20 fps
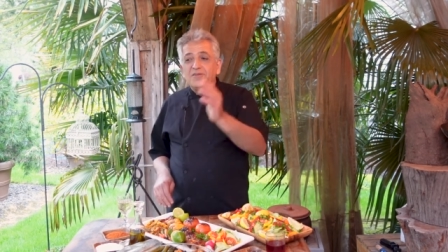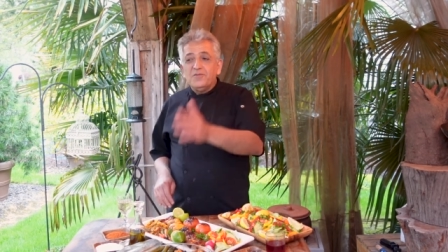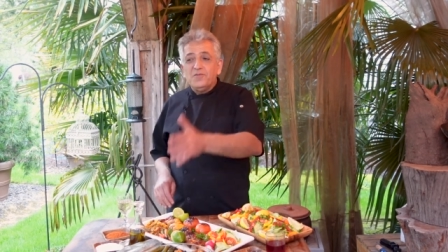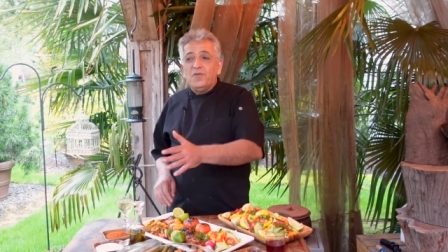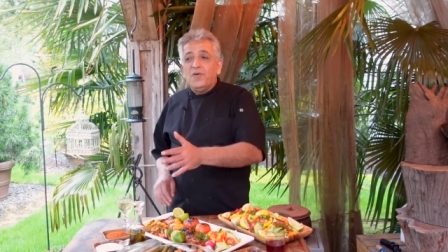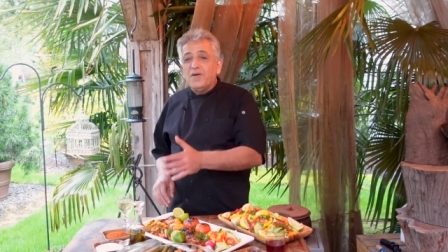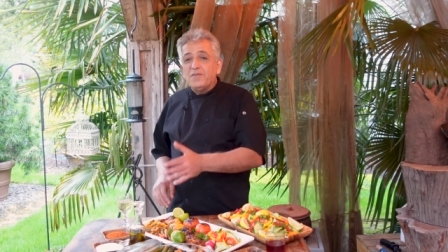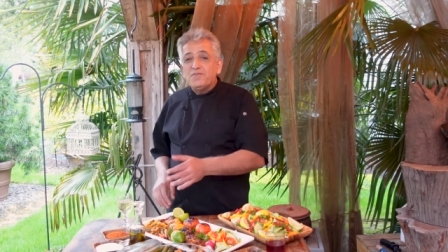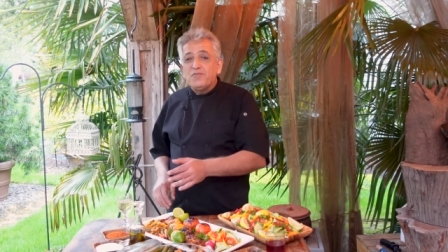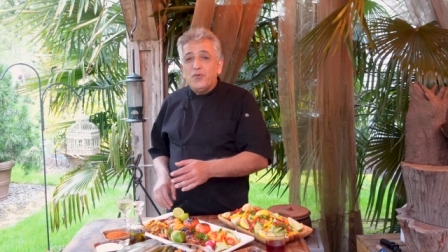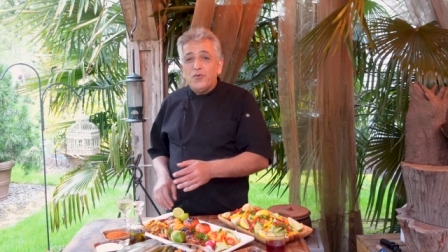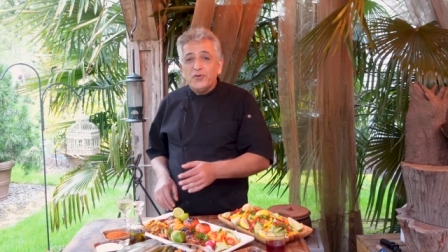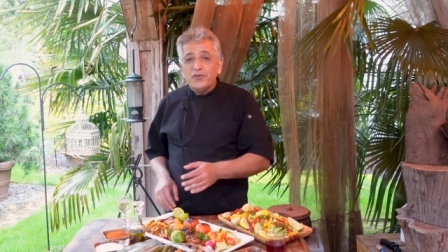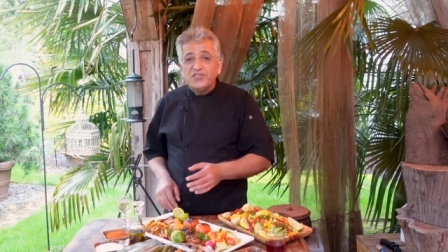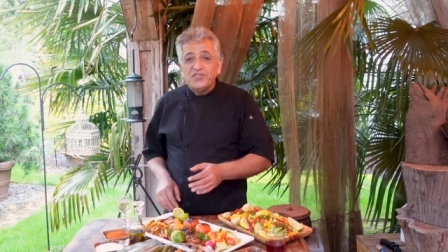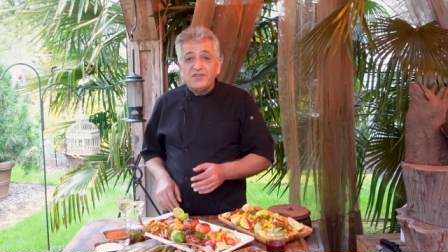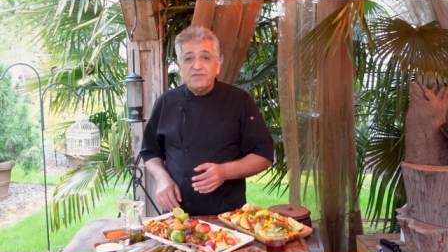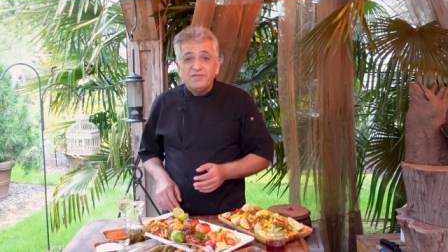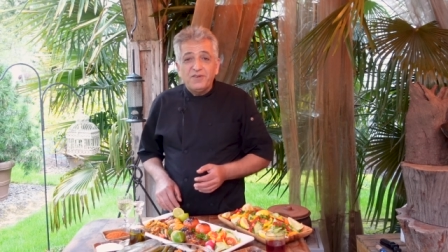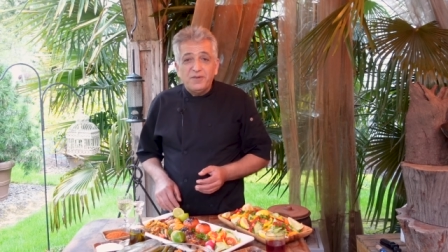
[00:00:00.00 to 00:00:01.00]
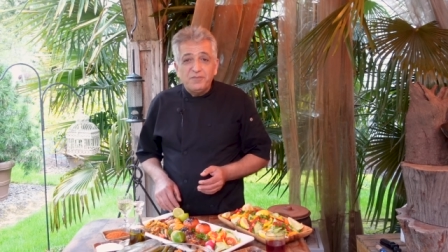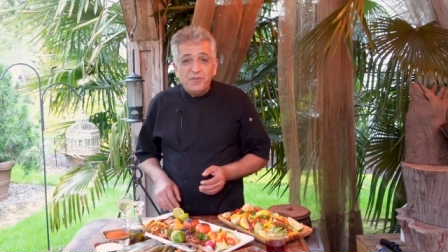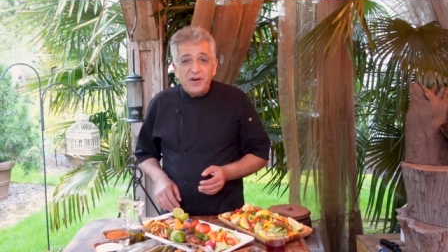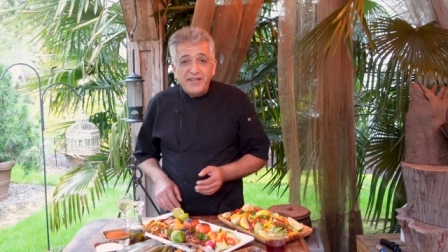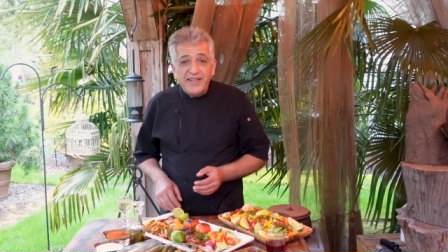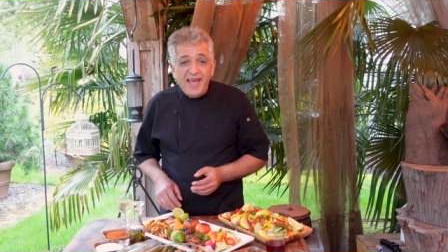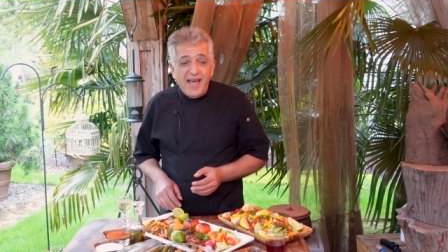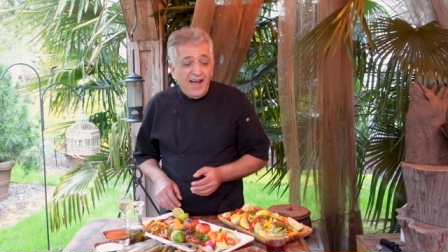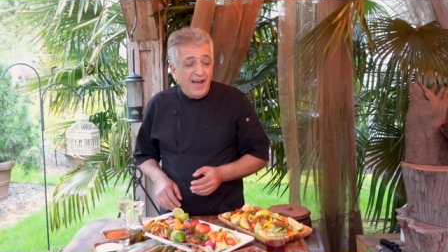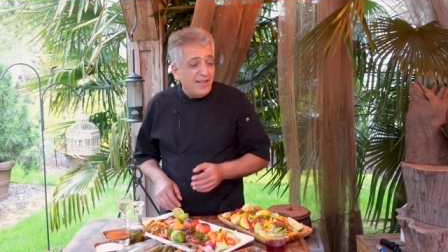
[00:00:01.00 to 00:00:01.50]
one portion for my
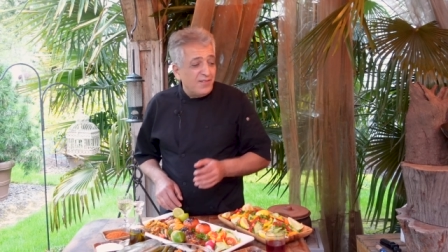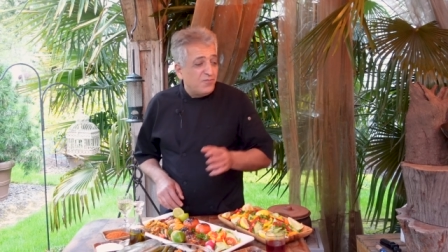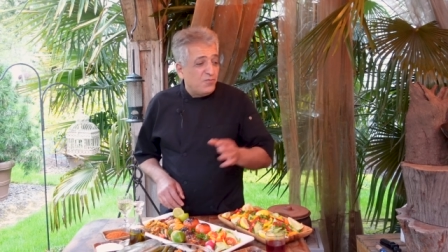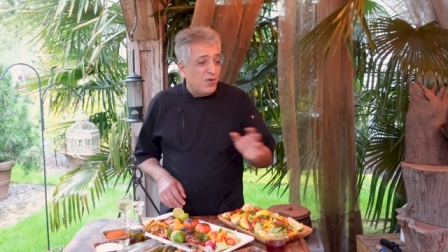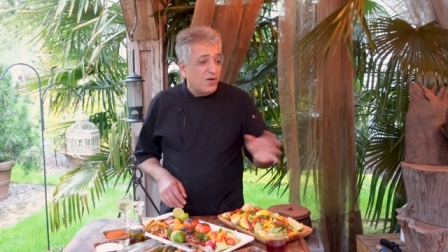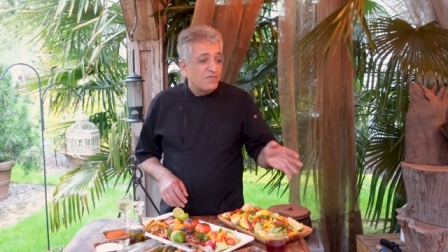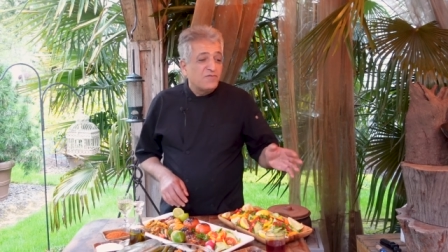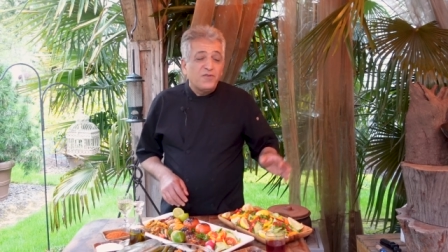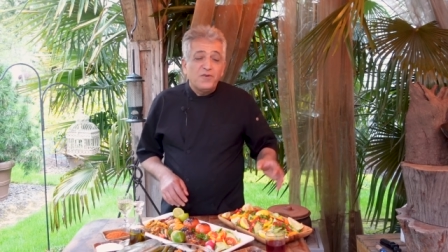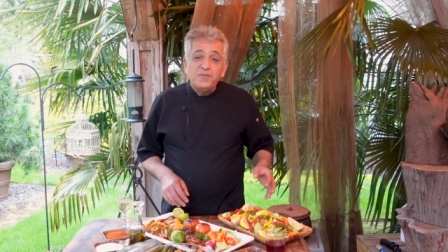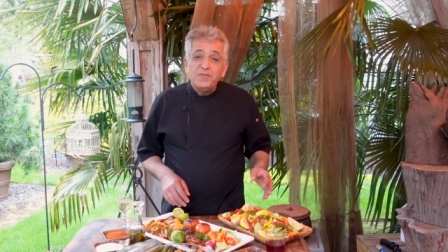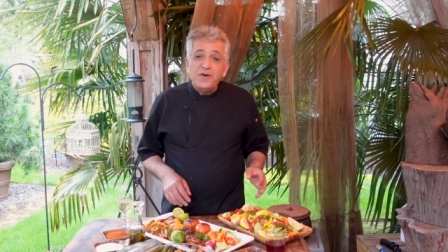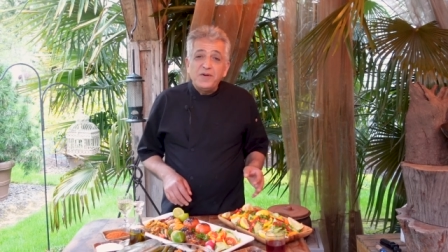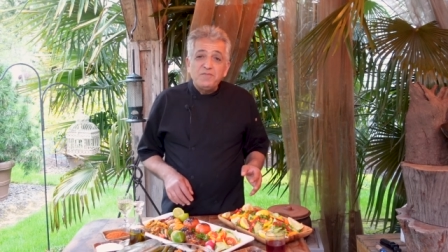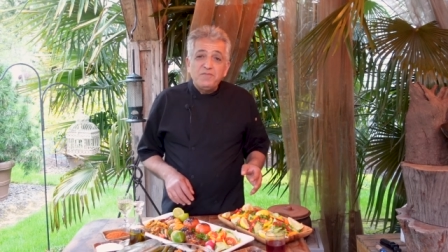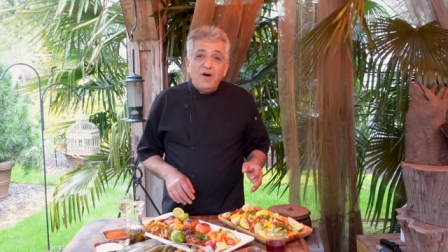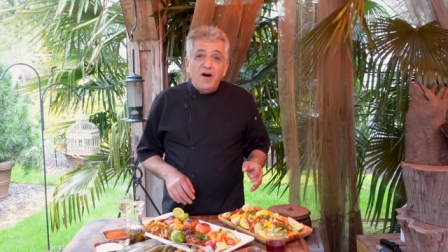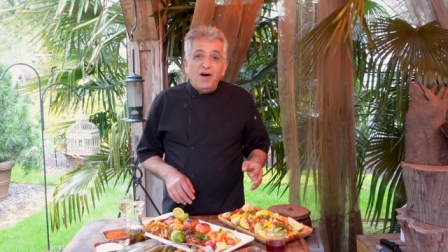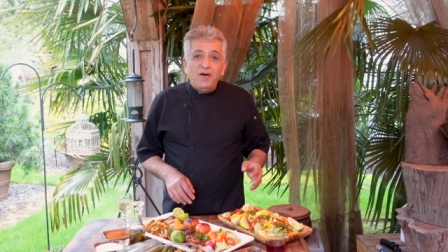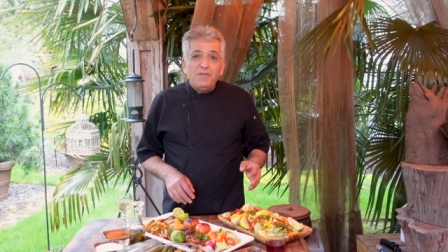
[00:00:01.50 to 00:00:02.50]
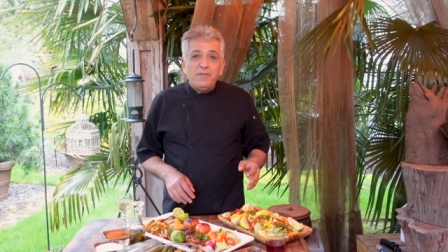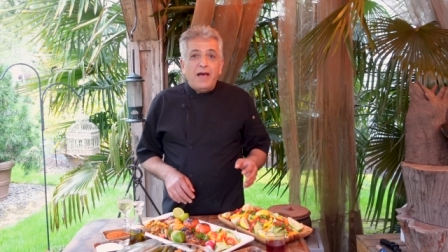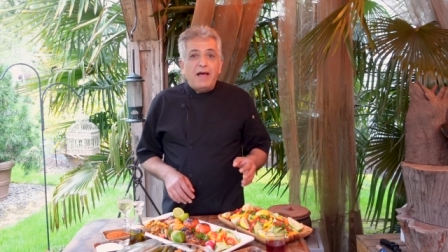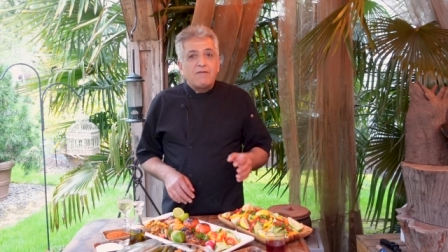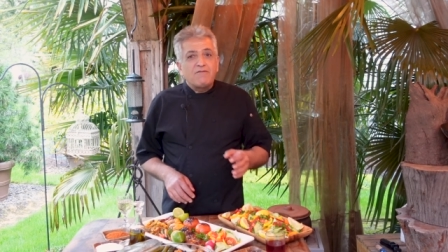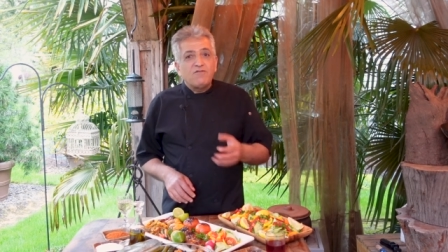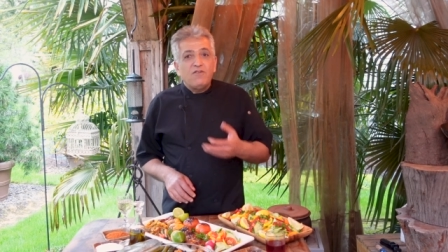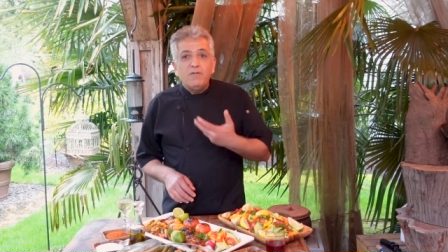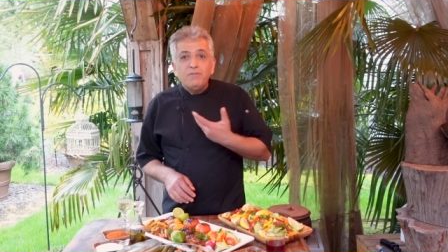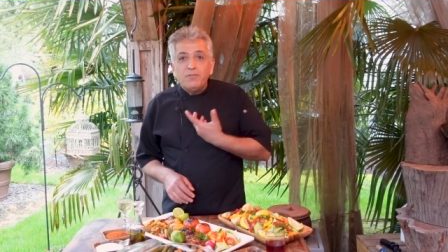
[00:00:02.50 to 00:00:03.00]
dad, one for my mom,
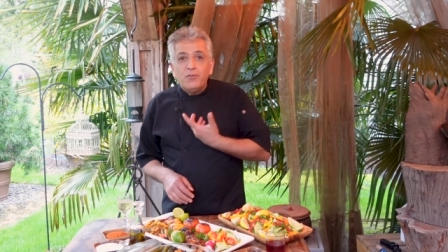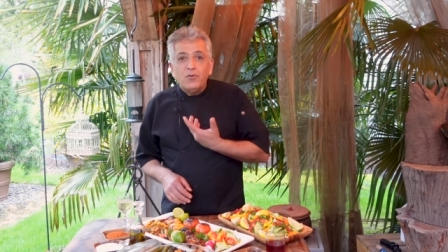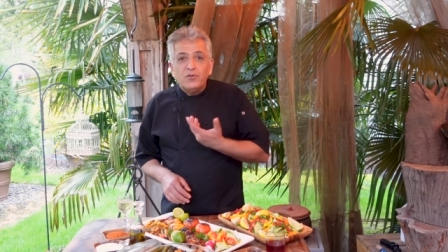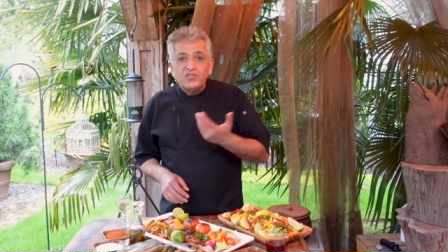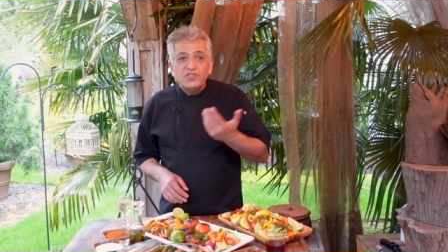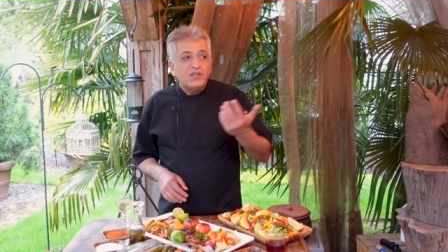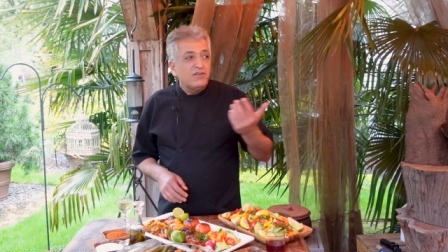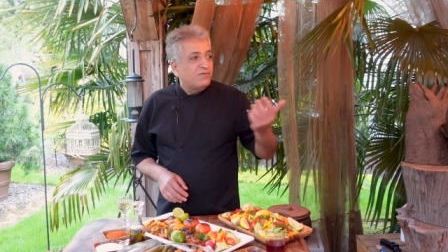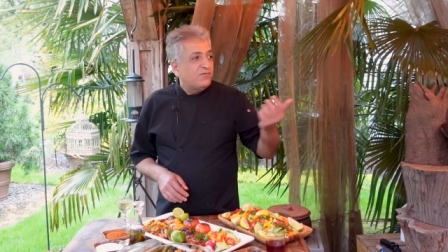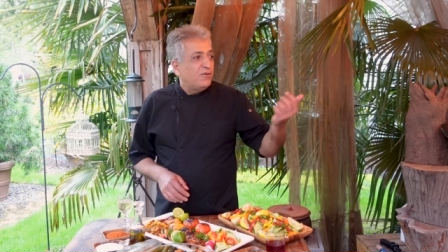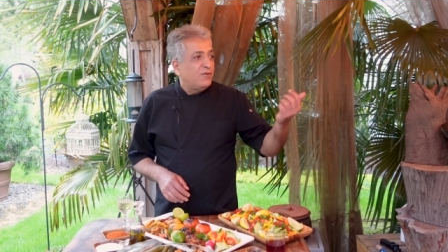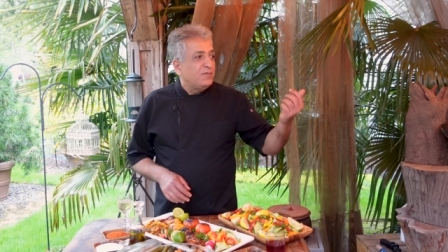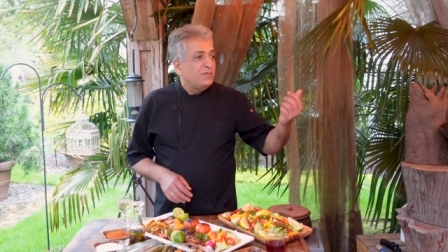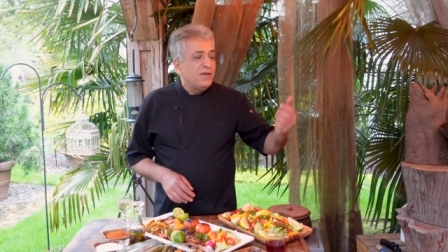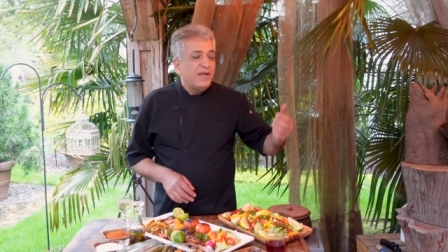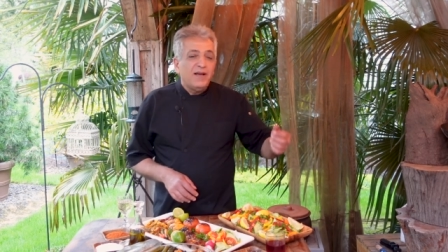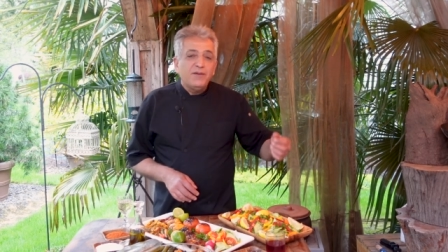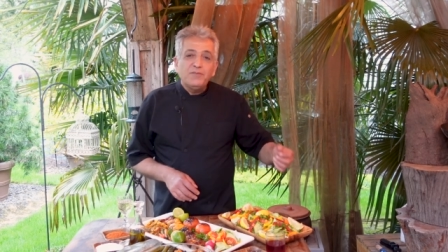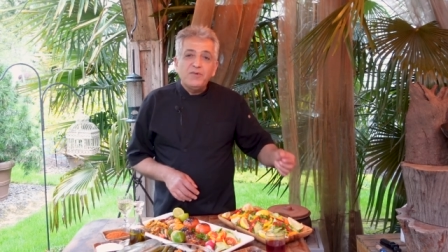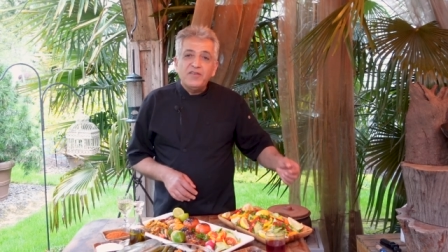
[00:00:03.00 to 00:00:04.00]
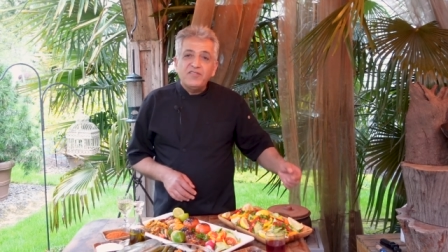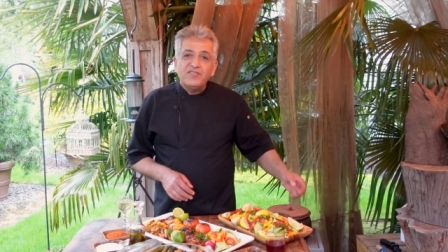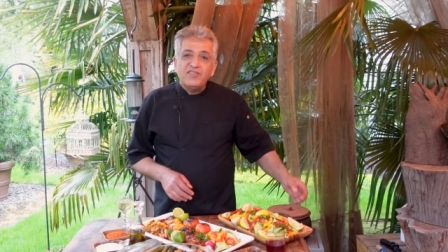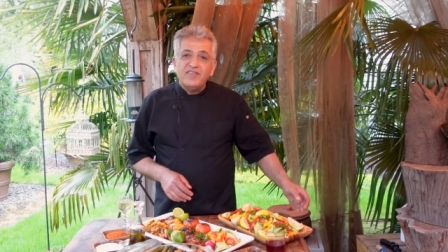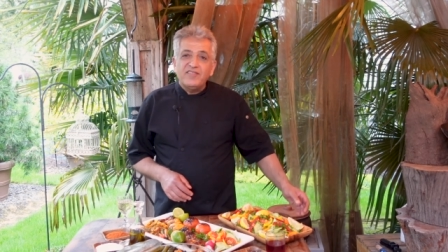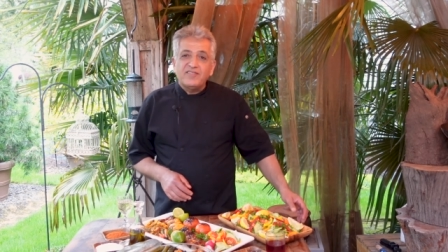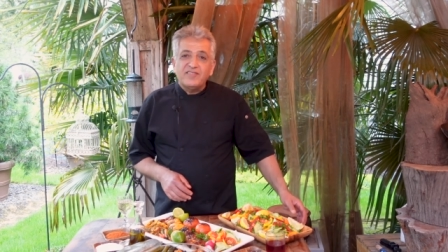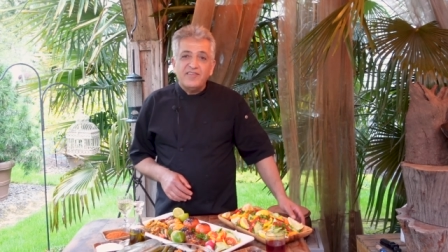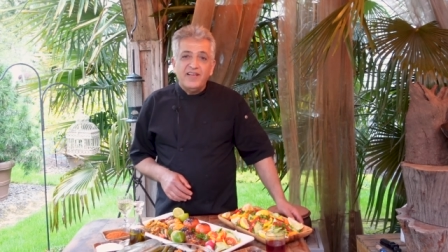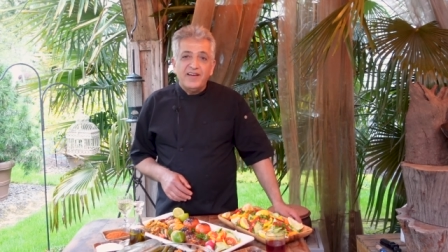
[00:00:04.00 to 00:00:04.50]
and one portion for me and my
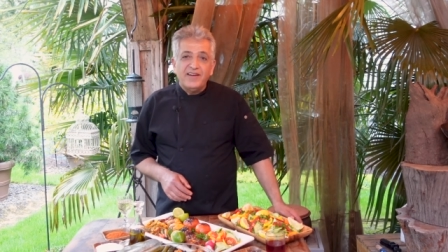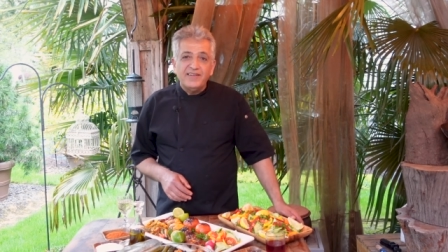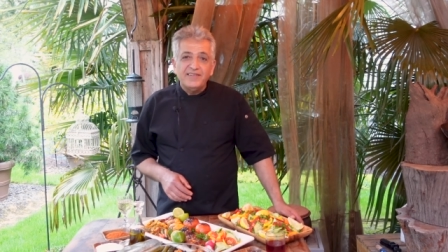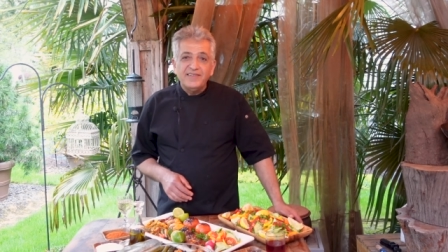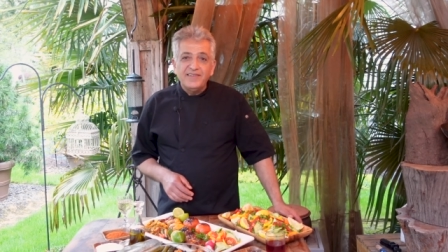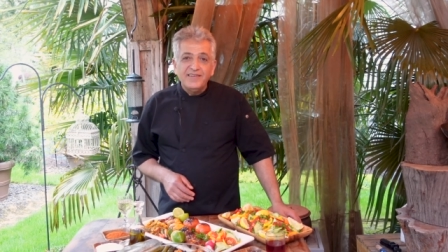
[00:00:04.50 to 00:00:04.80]
sister.